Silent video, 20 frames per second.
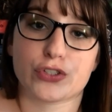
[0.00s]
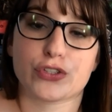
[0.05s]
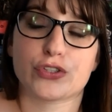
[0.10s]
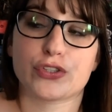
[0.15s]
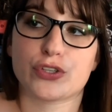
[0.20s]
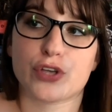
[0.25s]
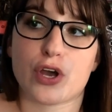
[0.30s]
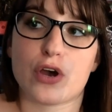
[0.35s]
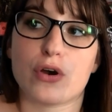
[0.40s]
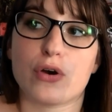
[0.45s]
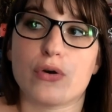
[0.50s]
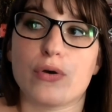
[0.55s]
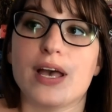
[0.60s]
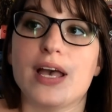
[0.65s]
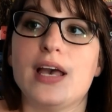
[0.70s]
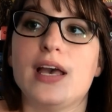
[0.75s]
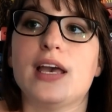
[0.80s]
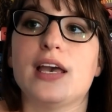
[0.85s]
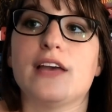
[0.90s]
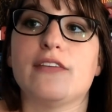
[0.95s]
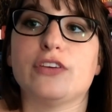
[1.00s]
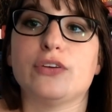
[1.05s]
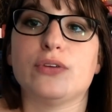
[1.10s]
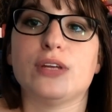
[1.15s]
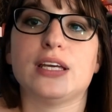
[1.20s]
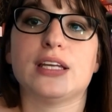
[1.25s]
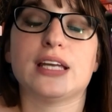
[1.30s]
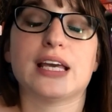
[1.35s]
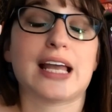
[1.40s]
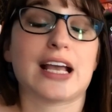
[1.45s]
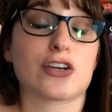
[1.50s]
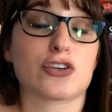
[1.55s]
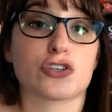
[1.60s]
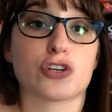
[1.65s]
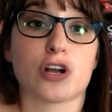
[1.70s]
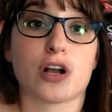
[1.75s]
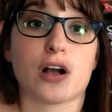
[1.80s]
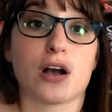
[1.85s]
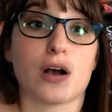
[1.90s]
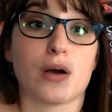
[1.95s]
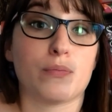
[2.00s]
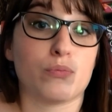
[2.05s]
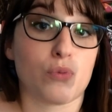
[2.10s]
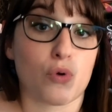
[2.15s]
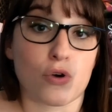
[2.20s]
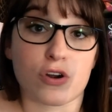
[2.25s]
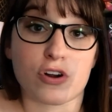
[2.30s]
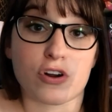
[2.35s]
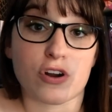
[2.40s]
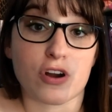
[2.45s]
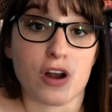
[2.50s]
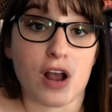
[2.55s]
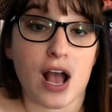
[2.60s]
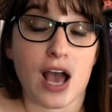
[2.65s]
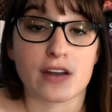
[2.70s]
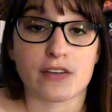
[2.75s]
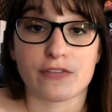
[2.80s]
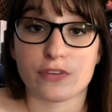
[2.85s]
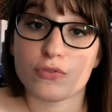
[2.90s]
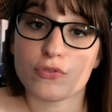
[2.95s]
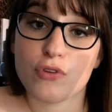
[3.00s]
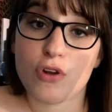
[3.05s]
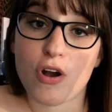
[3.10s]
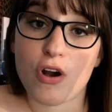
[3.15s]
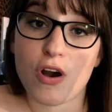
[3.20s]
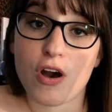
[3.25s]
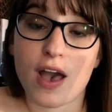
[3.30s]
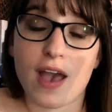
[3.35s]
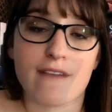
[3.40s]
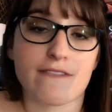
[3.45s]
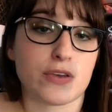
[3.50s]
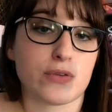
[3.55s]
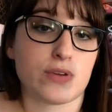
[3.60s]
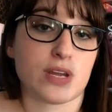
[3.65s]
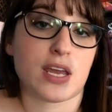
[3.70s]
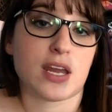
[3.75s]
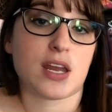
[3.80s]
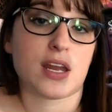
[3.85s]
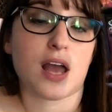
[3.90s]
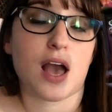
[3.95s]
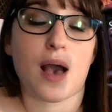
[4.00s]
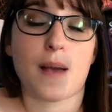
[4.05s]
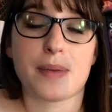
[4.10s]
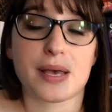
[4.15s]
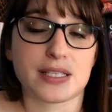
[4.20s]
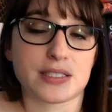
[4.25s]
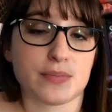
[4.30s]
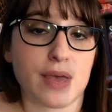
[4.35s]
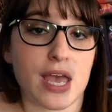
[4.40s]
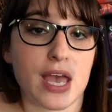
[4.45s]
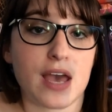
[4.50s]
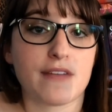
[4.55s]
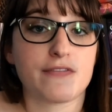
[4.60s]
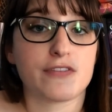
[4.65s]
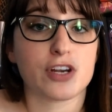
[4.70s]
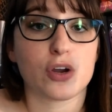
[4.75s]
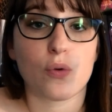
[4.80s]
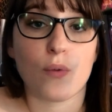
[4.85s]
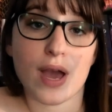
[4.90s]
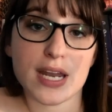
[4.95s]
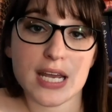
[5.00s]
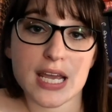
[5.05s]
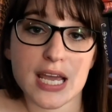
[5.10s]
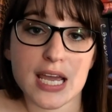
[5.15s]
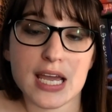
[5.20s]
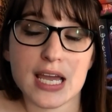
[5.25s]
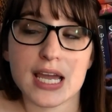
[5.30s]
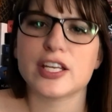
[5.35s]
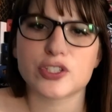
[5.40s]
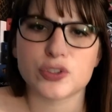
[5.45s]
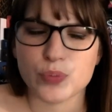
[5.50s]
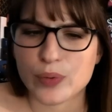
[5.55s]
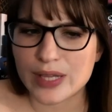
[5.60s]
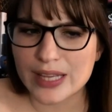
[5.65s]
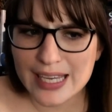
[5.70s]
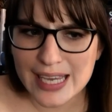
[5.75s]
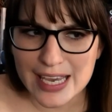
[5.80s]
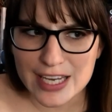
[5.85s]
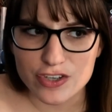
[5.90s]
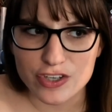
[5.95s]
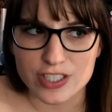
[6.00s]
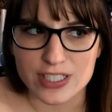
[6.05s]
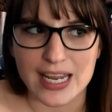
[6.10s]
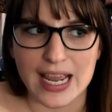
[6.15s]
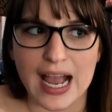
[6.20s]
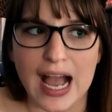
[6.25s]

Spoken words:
So if you need an extra mourner at a funeral, if you need a best man for your wedding, it's really interesting.